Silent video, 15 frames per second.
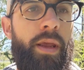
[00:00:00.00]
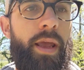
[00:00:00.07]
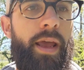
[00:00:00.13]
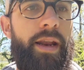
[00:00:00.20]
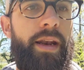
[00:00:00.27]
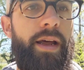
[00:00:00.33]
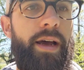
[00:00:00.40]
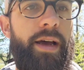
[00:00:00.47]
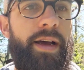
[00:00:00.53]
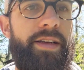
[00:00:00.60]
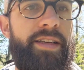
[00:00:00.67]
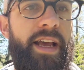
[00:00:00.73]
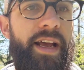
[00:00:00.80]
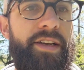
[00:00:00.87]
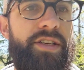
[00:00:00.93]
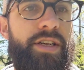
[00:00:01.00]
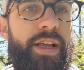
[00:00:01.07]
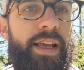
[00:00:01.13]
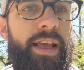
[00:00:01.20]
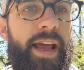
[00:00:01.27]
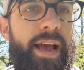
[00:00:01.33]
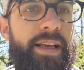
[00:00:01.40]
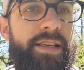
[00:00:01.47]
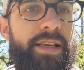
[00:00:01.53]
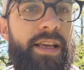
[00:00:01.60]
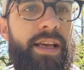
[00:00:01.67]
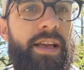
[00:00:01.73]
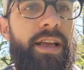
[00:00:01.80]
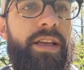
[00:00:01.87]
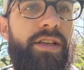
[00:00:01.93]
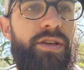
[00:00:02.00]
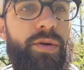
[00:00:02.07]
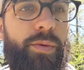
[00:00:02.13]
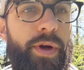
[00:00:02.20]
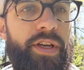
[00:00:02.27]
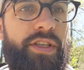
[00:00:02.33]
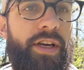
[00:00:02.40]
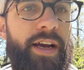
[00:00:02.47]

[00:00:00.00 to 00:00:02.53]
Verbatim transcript: and uh, attached a gasket into which